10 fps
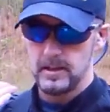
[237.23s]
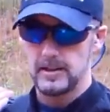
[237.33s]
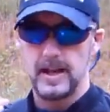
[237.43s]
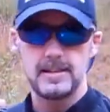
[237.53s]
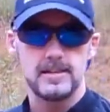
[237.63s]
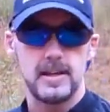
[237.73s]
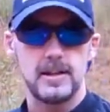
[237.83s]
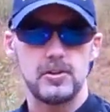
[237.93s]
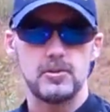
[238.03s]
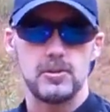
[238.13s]
glasses that
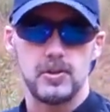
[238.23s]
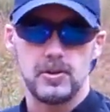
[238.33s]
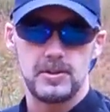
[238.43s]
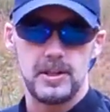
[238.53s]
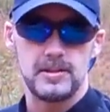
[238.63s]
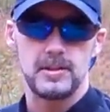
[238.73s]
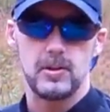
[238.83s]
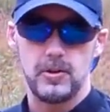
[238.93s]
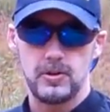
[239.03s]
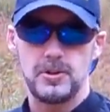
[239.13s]
I use are
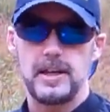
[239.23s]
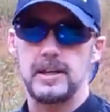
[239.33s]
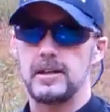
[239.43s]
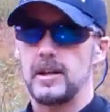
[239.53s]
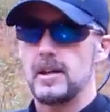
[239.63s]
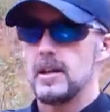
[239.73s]
tinted or they're shaded,